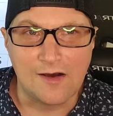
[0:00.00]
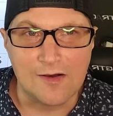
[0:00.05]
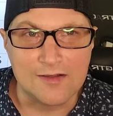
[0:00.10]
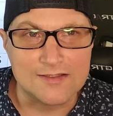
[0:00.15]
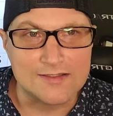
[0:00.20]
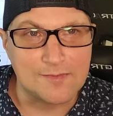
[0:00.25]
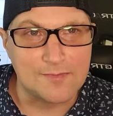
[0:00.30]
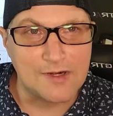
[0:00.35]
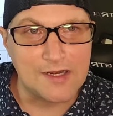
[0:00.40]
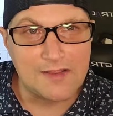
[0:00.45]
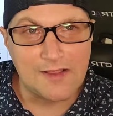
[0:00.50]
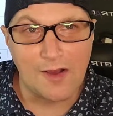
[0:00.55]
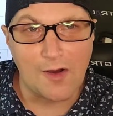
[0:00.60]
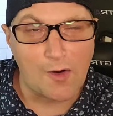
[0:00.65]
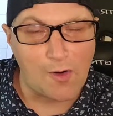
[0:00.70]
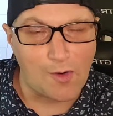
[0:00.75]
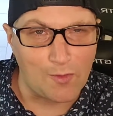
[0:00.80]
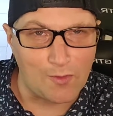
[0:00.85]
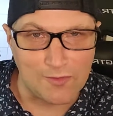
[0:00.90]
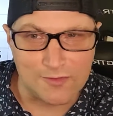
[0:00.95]
somebody that
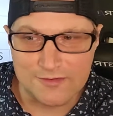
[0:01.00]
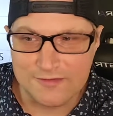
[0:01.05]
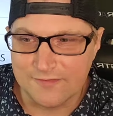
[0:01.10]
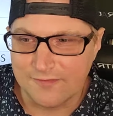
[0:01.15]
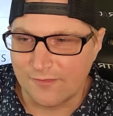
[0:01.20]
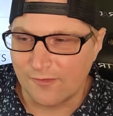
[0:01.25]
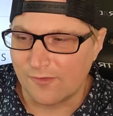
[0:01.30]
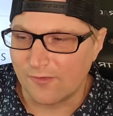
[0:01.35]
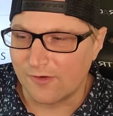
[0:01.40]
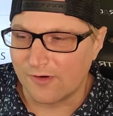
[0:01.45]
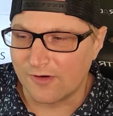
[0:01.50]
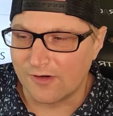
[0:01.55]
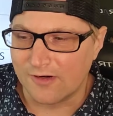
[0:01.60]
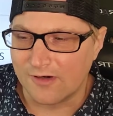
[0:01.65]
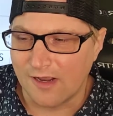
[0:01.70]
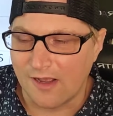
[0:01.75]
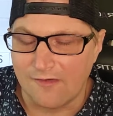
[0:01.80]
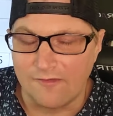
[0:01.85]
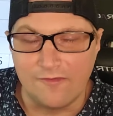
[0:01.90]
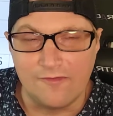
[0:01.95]
holds
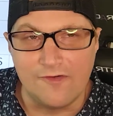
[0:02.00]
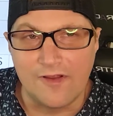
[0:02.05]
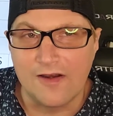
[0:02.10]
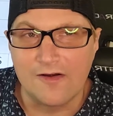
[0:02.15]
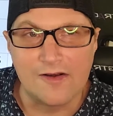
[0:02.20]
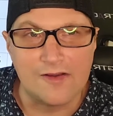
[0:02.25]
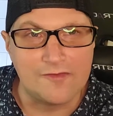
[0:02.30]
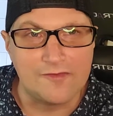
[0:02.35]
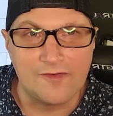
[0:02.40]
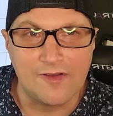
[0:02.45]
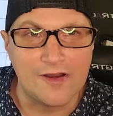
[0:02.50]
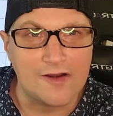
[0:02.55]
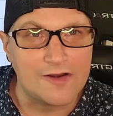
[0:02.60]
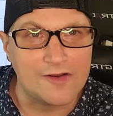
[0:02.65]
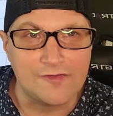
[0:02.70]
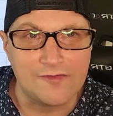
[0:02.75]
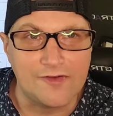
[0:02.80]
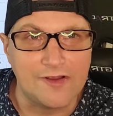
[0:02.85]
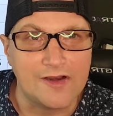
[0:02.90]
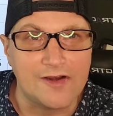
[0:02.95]
for a very,
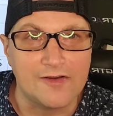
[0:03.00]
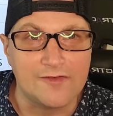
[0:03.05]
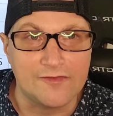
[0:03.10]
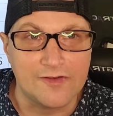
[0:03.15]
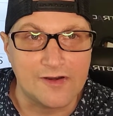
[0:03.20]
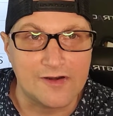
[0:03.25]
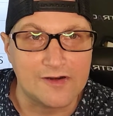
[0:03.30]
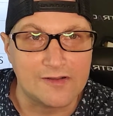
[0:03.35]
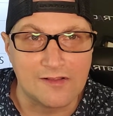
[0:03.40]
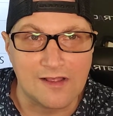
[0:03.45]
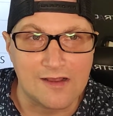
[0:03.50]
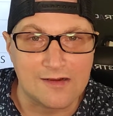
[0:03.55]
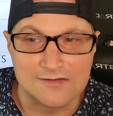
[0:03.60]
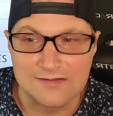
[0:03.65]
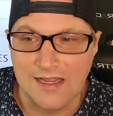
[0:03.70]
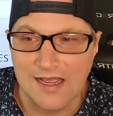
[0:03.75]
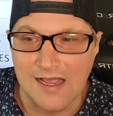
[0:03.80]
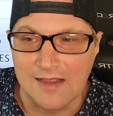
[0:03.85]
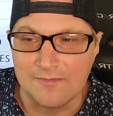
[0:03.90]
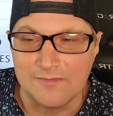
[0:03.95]
very, very, very long
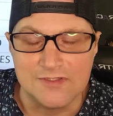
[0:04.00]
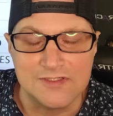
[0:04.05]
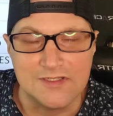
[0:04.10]
time,